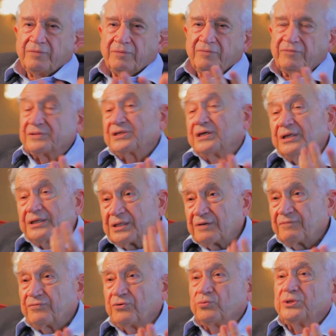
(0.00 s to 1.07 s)
facility,
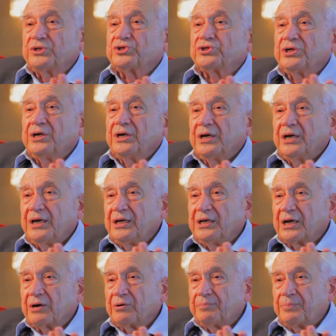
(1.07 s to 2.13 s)
if you wish, in
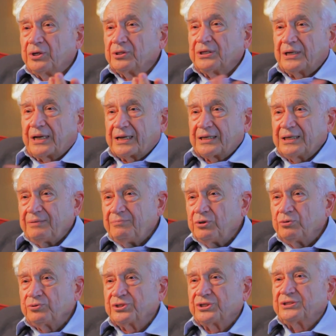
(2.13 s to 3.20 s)
our body, like the
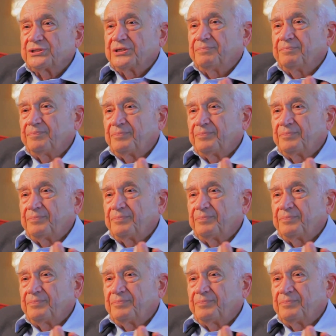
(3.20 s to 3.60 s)
immune system.